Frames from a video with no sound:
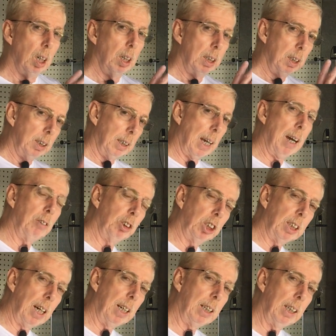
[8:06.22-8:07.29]

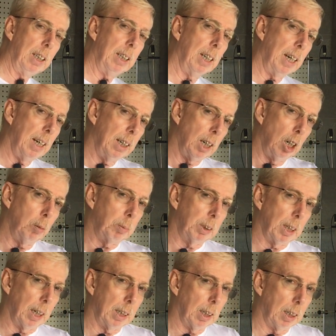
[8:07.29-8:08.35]
downcycling, and
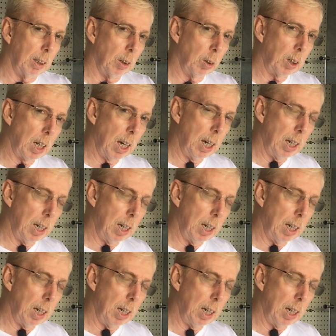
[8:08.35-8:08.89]
upcycling. Okay,